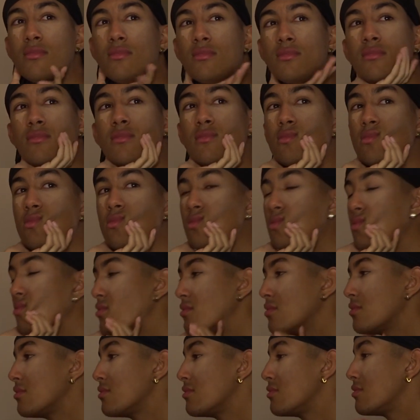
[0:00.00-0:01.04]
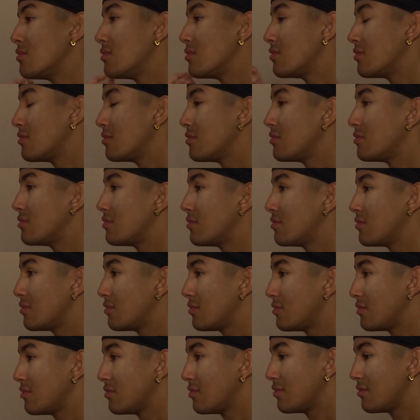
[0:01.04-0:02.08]

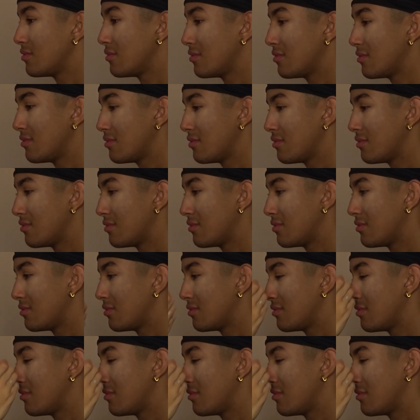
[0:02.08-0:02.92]
[no speech]